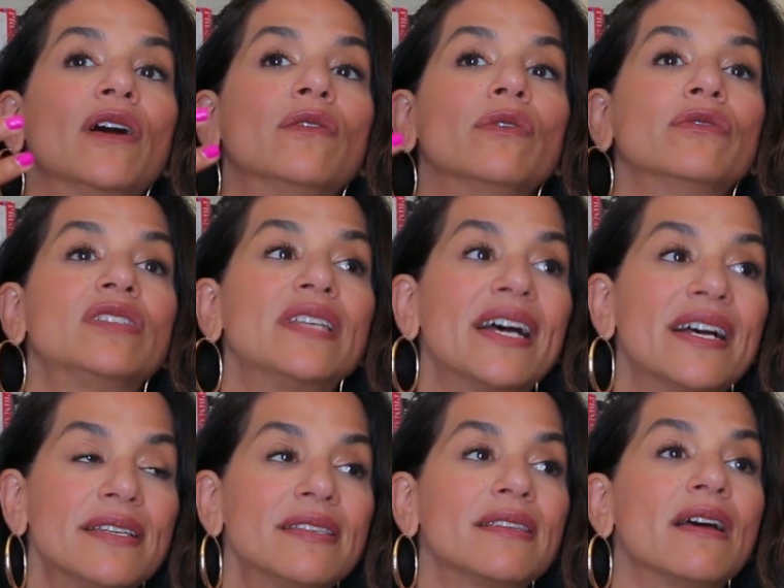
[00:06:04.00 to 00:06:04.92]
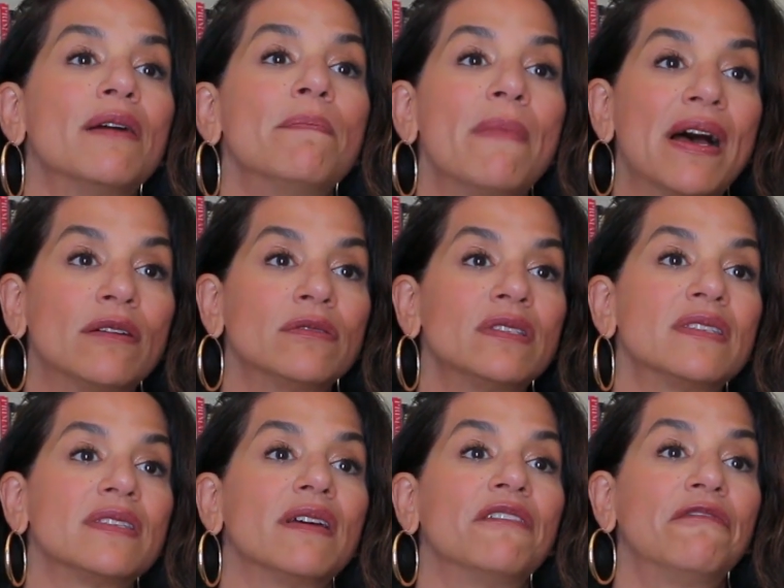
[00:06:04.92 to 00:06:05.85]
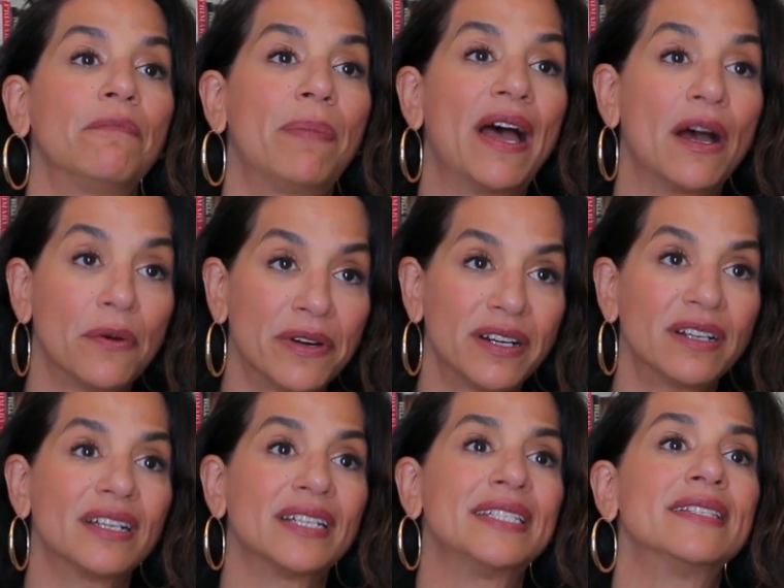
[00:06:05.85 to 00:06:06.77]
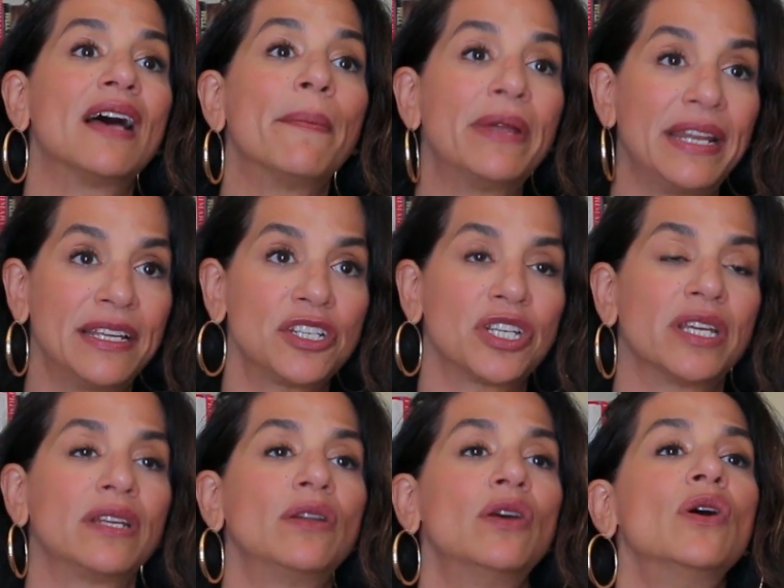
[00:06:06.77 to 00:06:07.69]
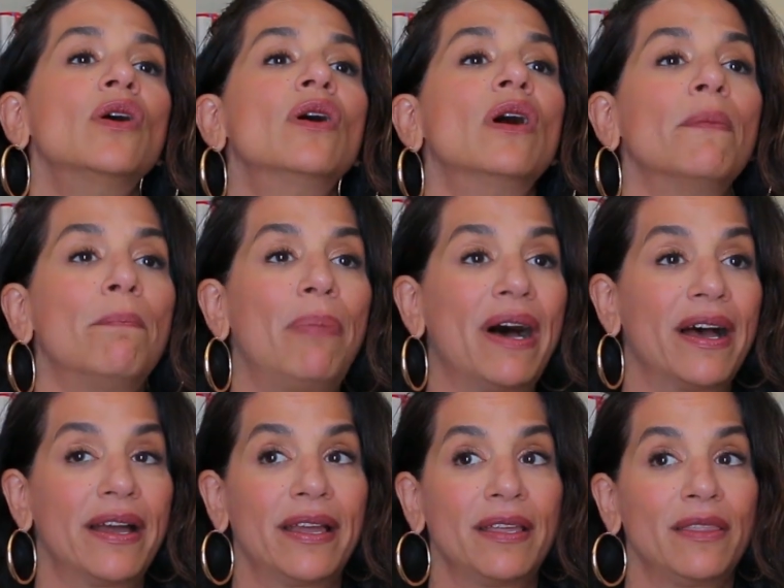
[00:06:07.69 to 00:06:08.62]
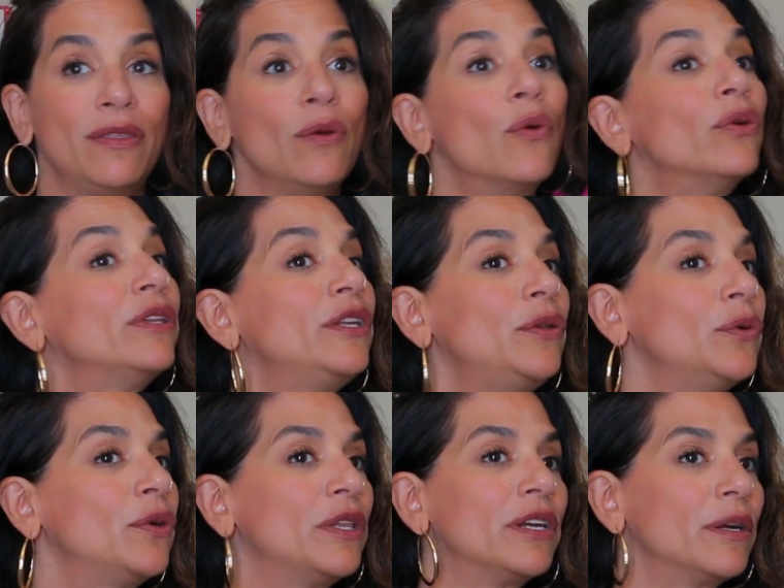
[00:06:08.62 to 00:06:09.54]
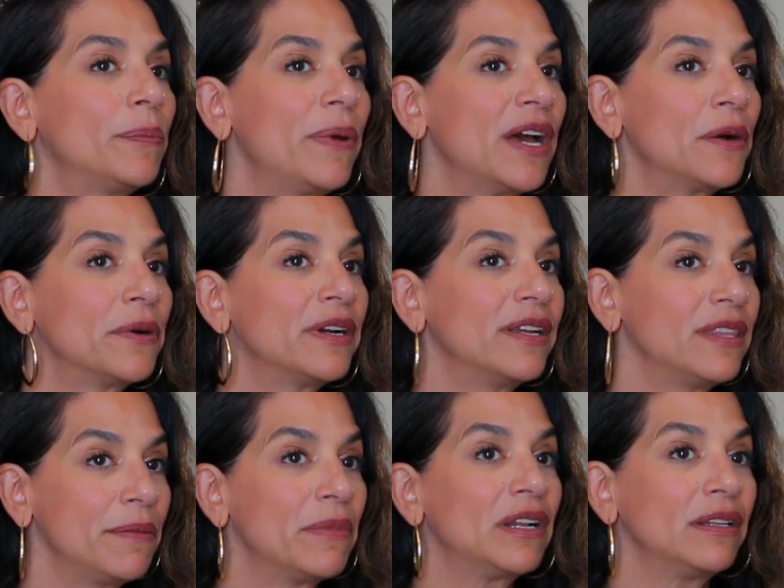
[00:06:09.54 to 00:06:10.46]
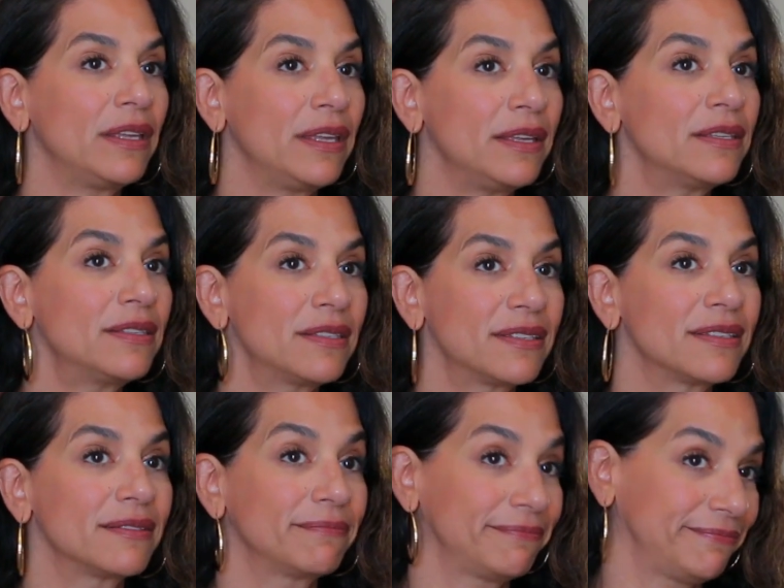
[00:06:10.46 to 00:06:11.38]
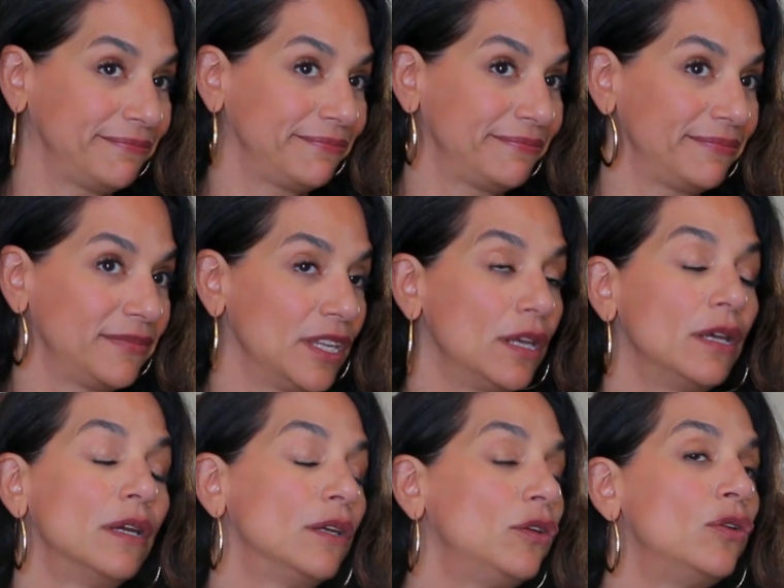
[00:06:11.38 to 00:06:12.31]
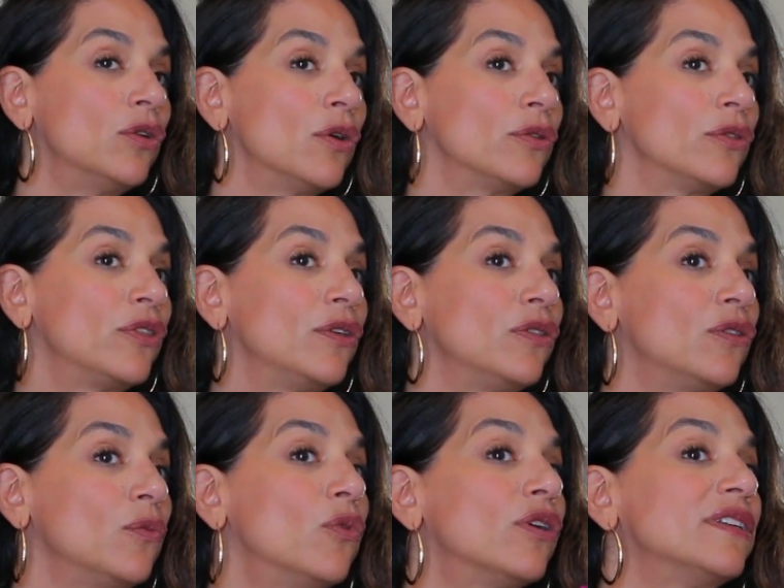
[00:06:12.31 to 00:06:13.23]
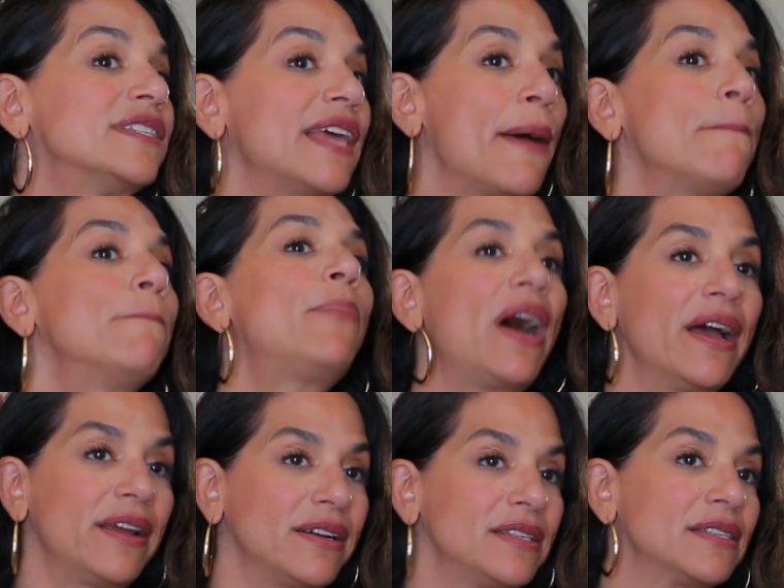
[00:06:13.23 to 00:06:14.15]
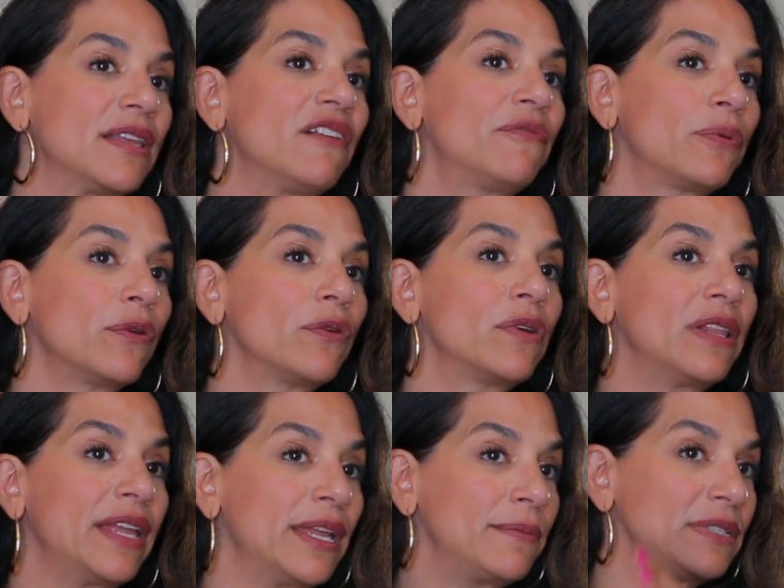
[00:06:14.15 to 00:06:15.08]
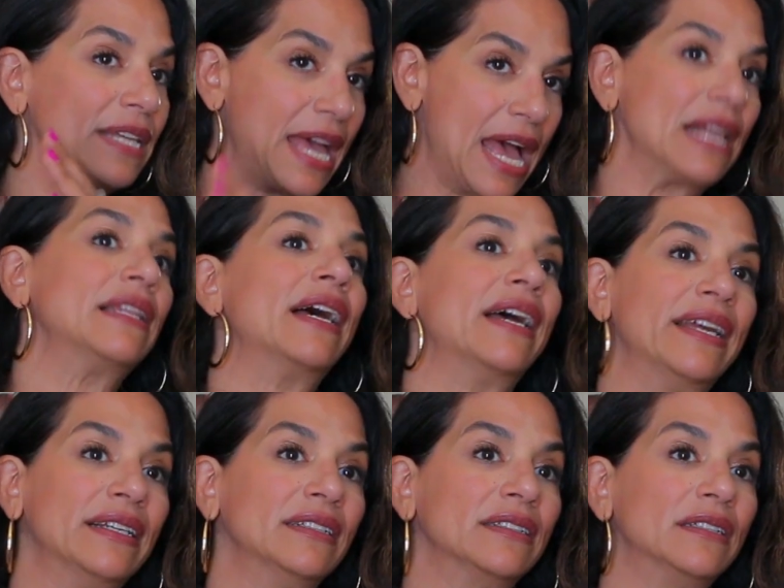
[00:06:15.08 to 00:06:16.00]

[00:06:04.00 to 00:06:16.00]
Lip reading: a grotesque amount of power and domination by the only nuclear power in the Middle East. The world's empire's self-proclaimed ally